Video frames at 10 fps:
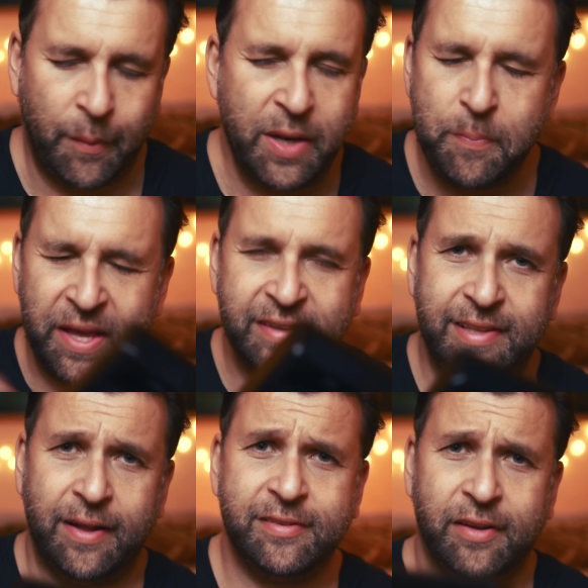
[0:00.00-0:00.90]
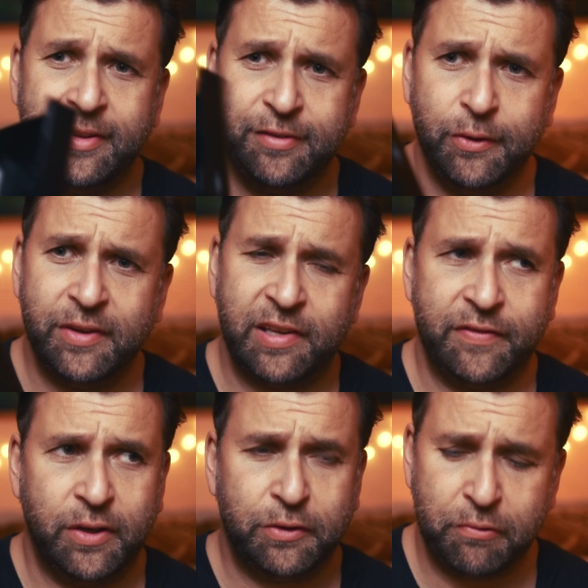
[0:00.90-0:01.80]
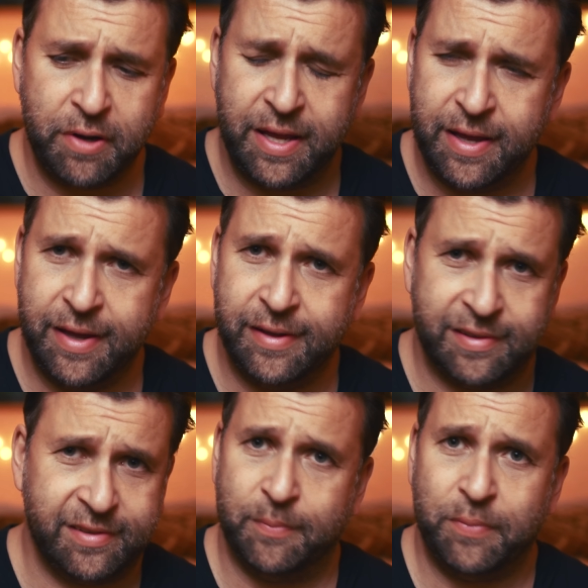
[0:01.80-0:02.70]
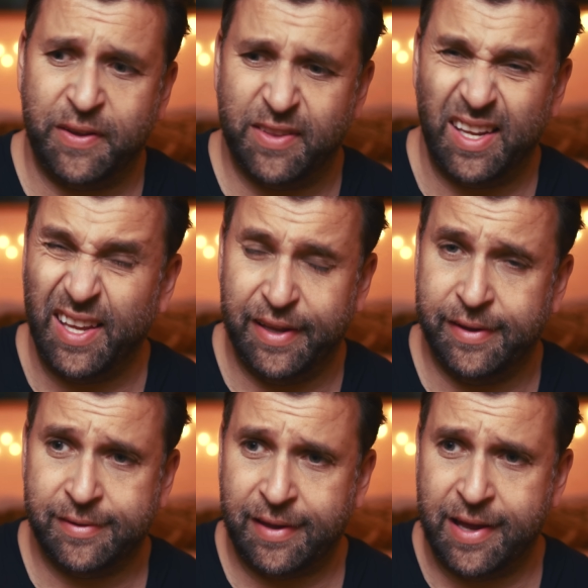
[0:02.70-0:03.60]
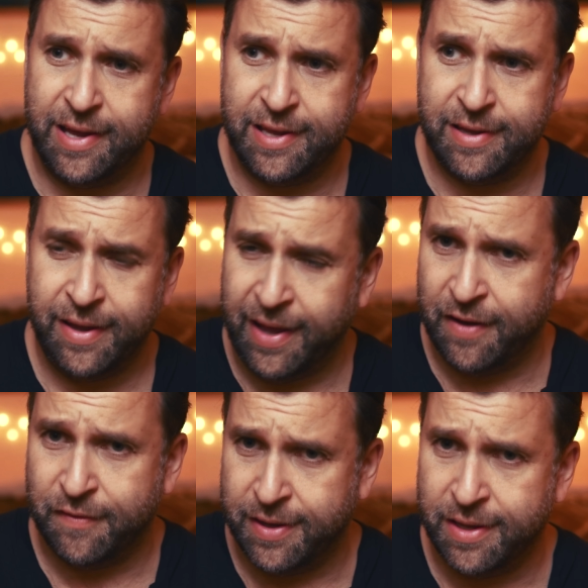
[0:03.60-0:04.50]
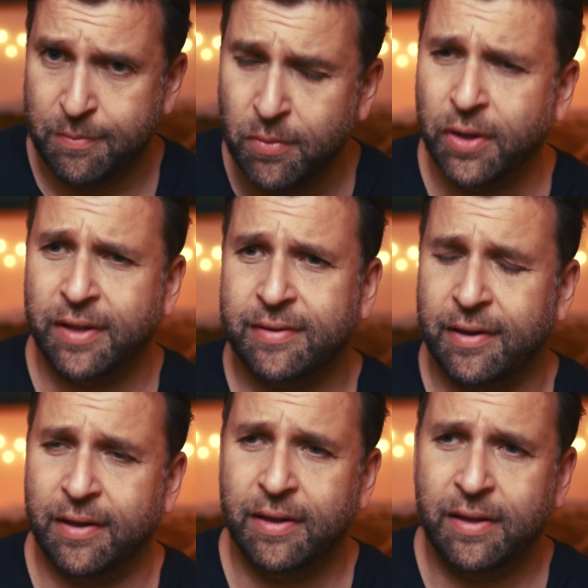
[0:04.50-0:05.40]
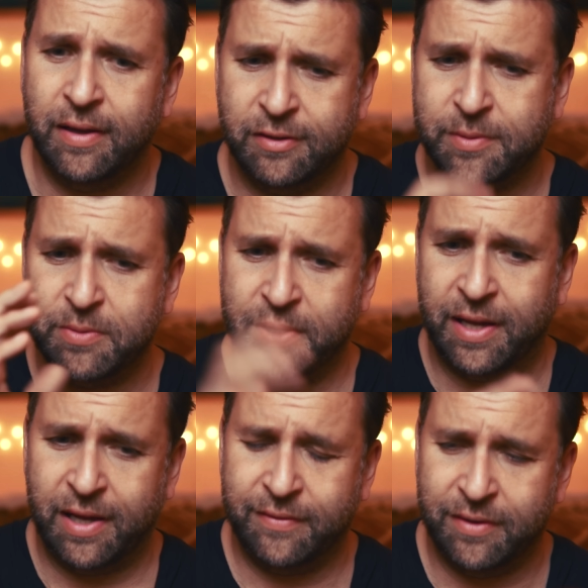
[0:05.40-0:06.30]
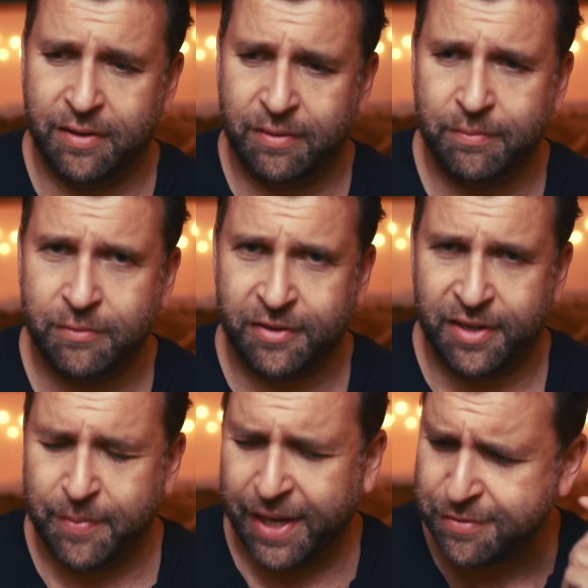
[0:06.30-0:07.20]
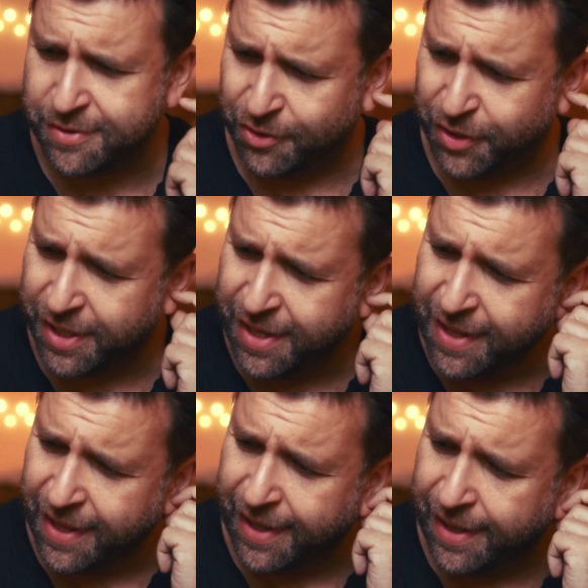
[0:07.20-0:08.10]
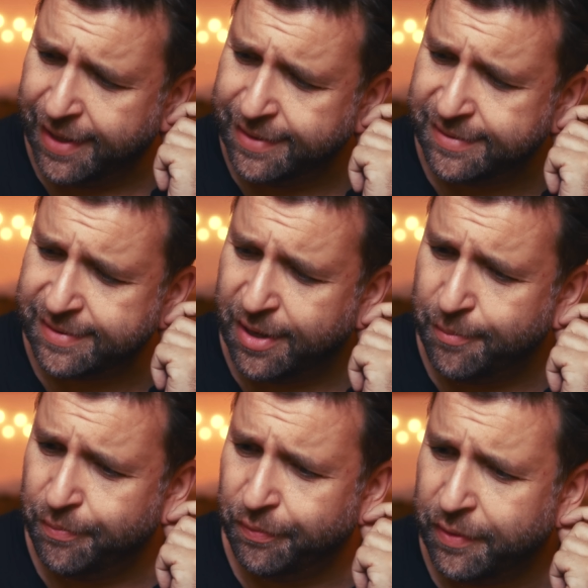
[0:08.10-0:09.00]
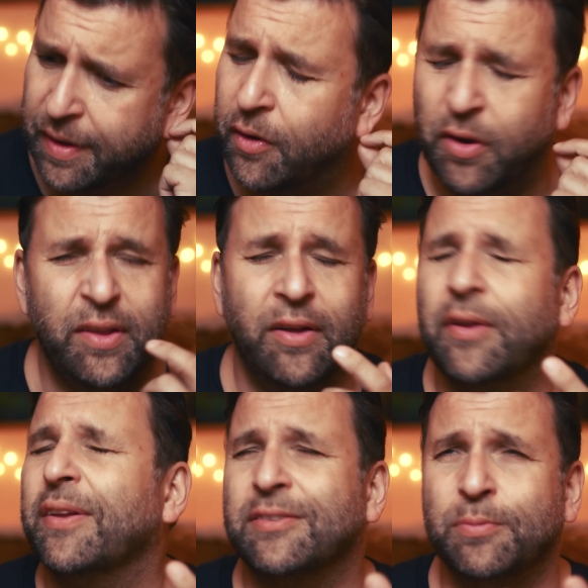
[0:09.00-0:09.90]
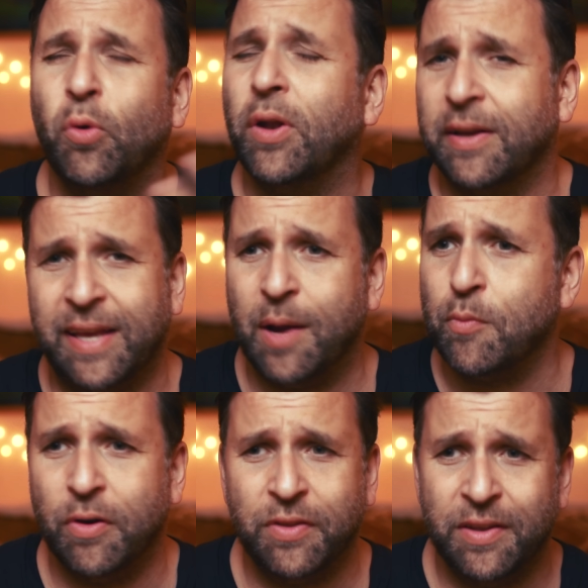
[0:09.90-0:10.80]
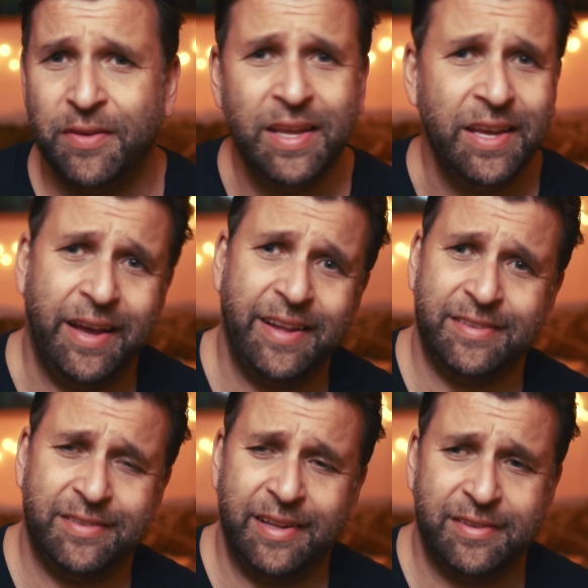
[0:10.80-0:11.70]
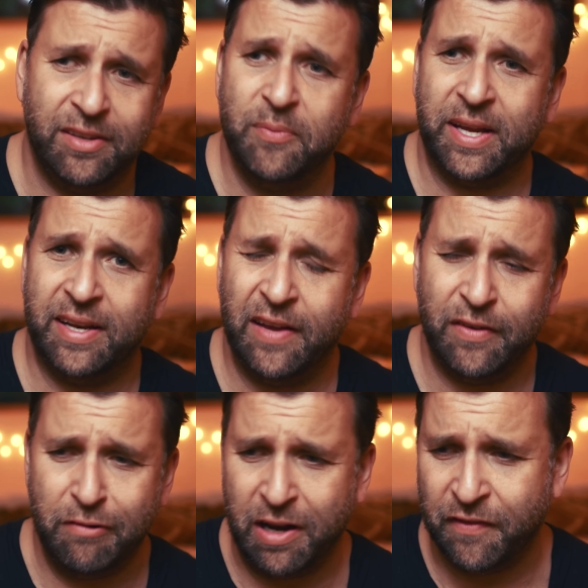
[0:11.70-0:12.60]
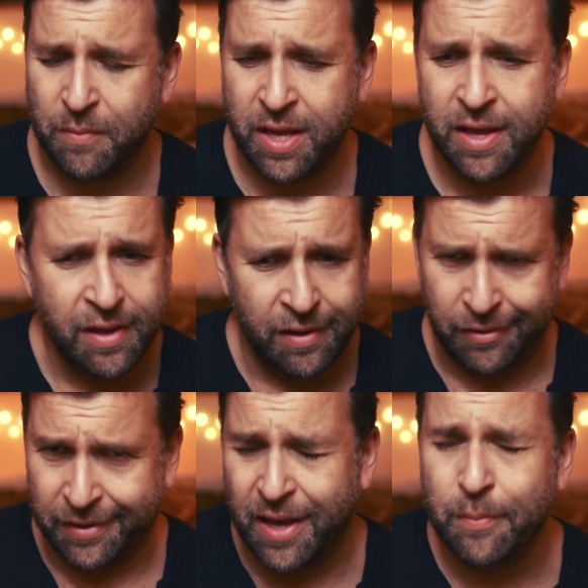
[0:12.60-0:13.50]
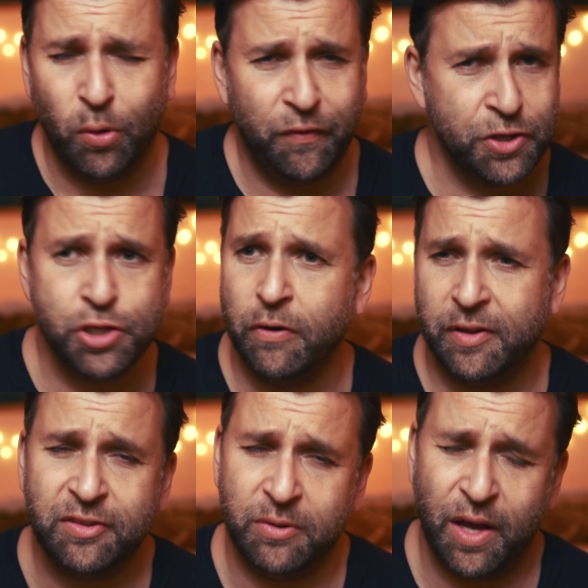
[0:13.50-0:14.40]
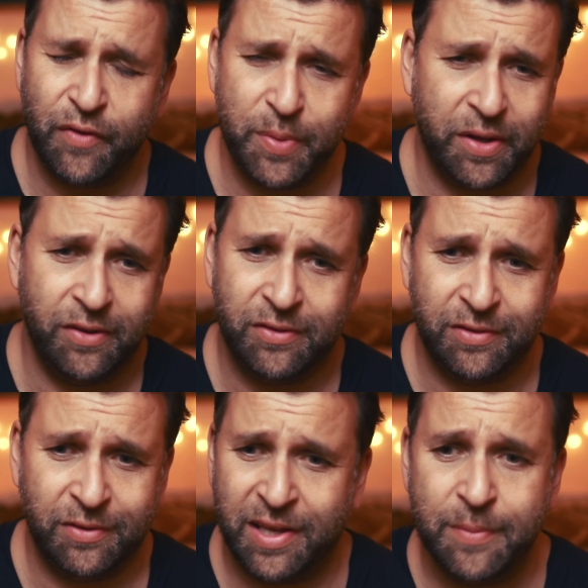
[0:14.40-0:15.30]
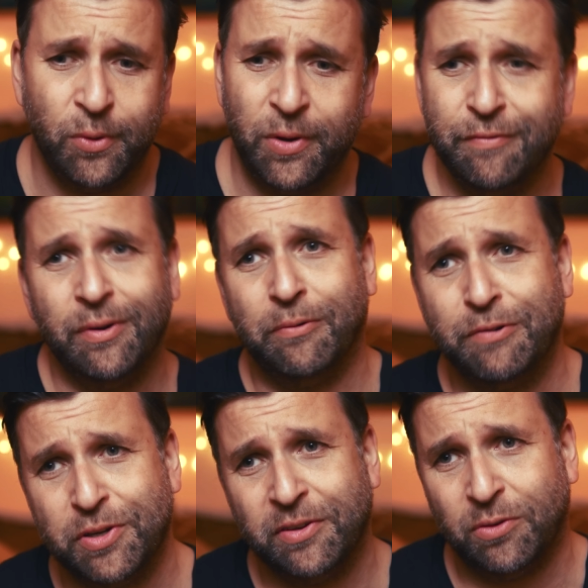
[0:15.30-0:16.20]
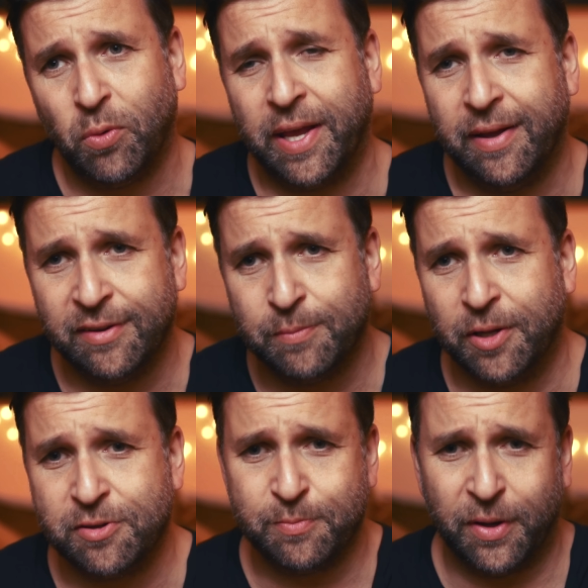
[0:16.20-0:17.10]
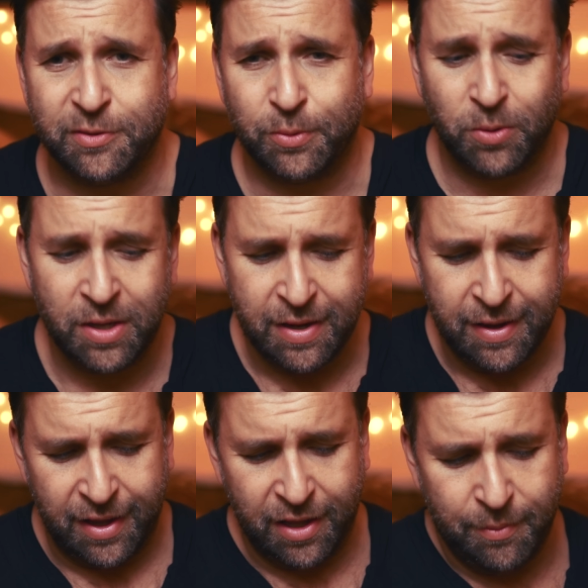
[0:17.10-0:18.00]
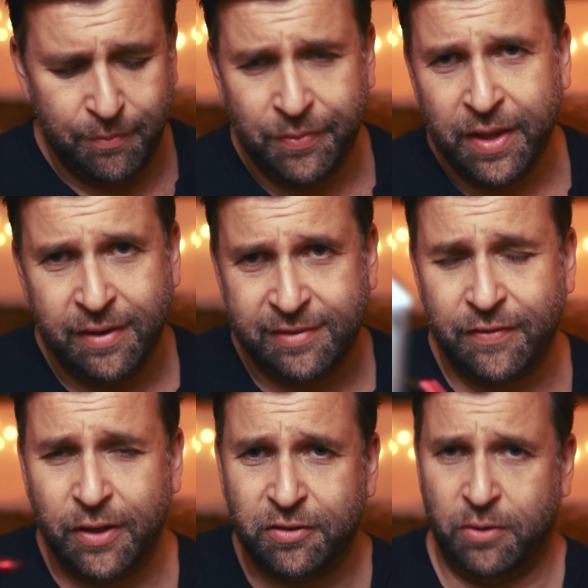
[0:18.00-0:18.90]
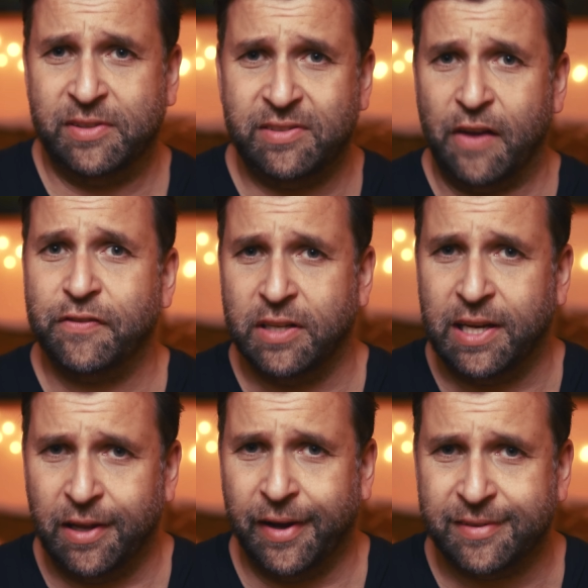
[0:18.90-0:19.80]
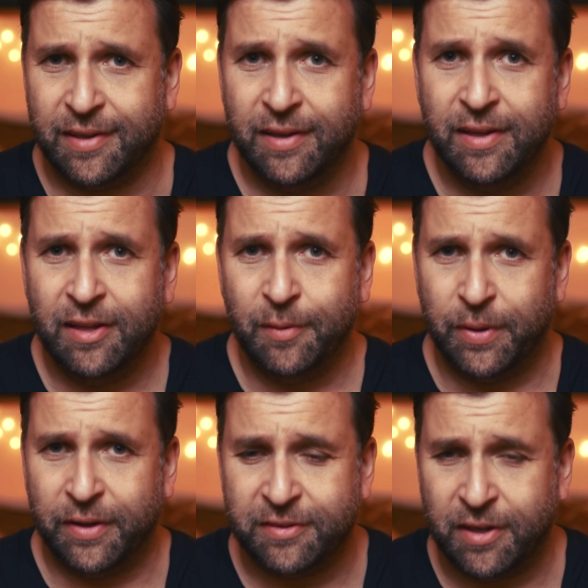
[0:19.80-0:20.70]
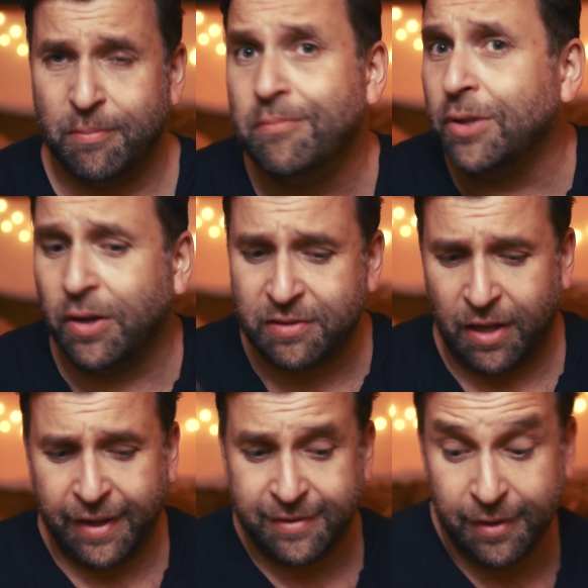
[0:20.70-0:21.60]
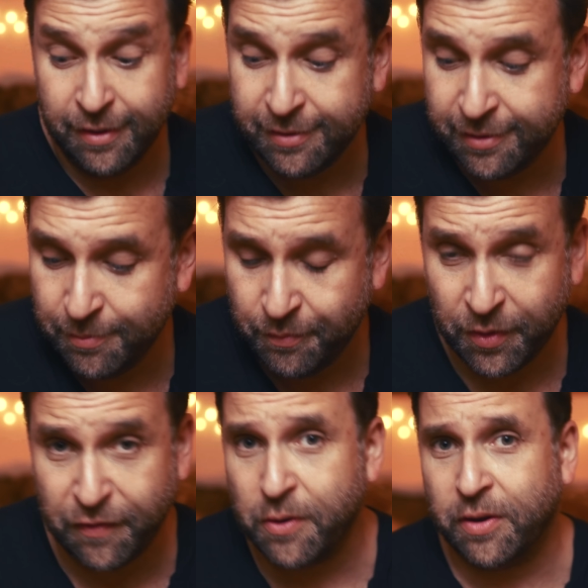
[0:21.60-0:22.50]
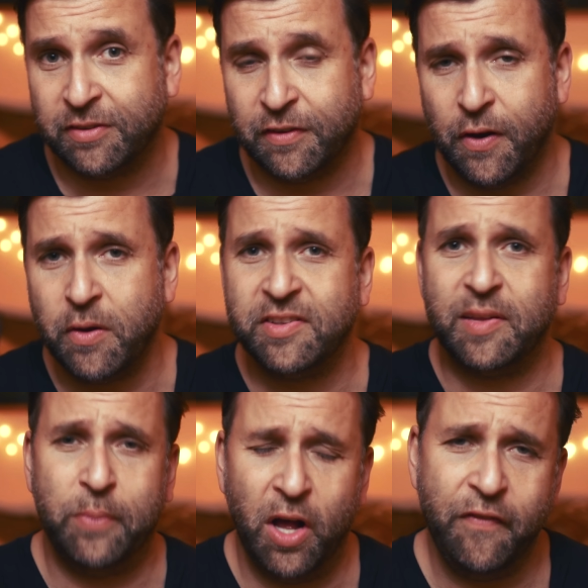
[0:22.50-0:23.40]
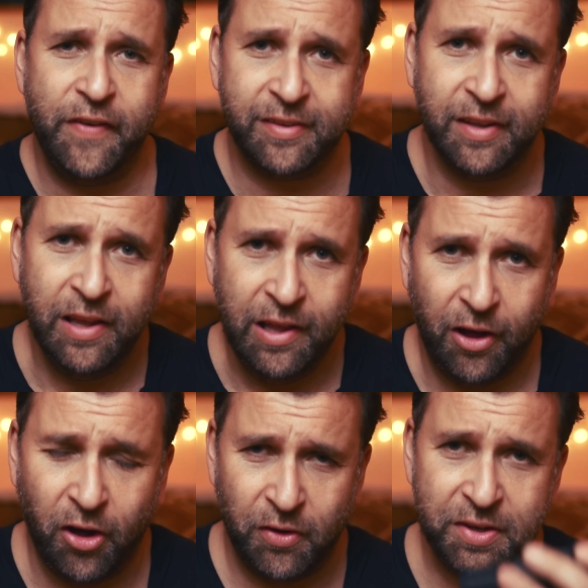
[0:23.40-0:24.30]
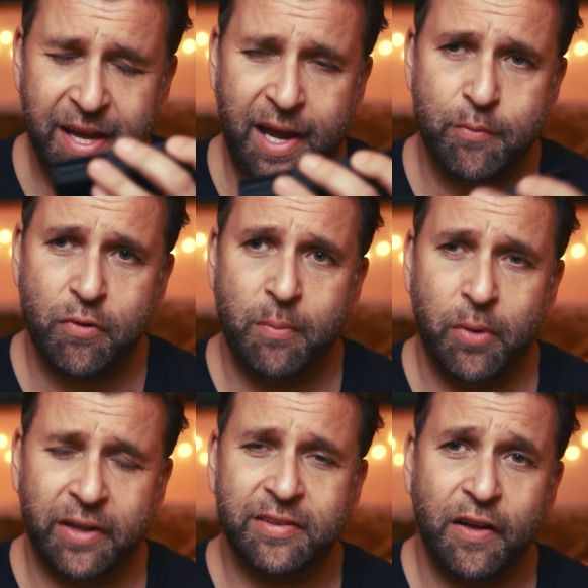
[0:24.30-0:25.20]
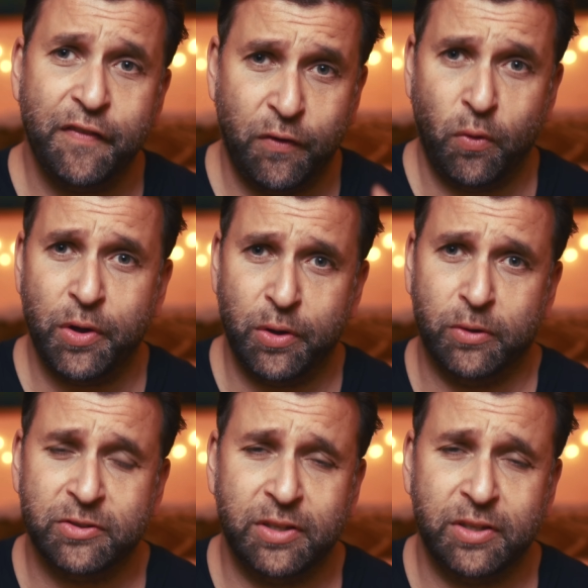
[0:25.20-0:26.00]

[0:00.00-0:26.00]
I mean, the biggest downside to the 703 is simply that it is a heavy monitor, especially when you have the Sony batteries on it. And on a smaller camera, then it's too big and heavy really for me. On a gimbal, for sure it's too heavy, because gimbal, you want to reduce the weight as much as possible. 702 is definitely lighter, but not as light as the Focus. The Focus is a perfect on-camera monitor for your